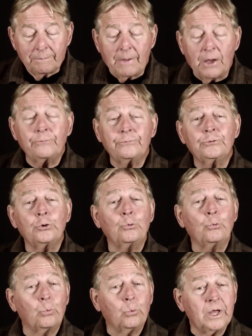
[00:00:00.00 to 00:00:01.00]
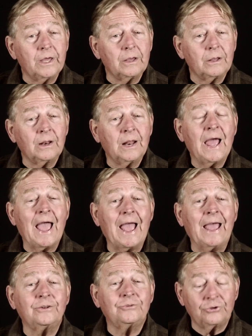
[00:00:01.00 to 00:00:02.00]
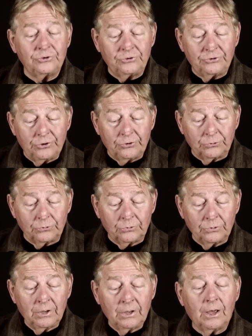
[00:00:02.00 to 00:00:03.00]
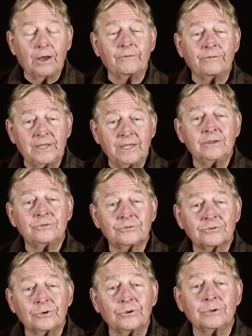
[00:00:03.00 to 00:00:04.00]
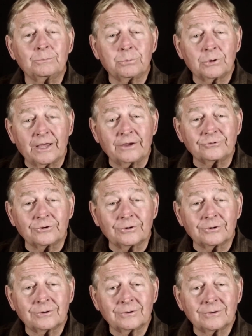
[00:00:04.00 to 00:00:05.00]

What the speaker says: both to will and to do of His good pleasure.